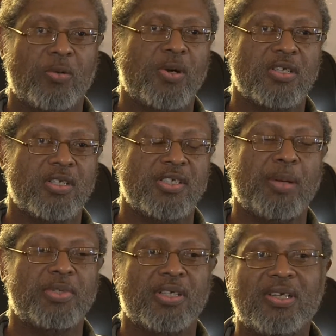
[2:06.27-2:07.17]
choir's
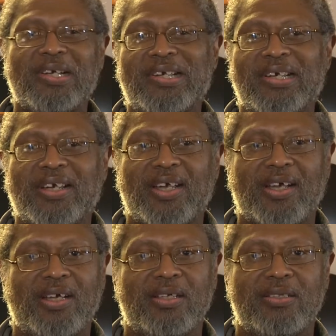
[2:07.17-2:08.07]
inception,
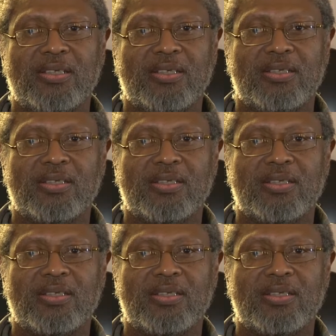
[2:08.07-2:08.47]
and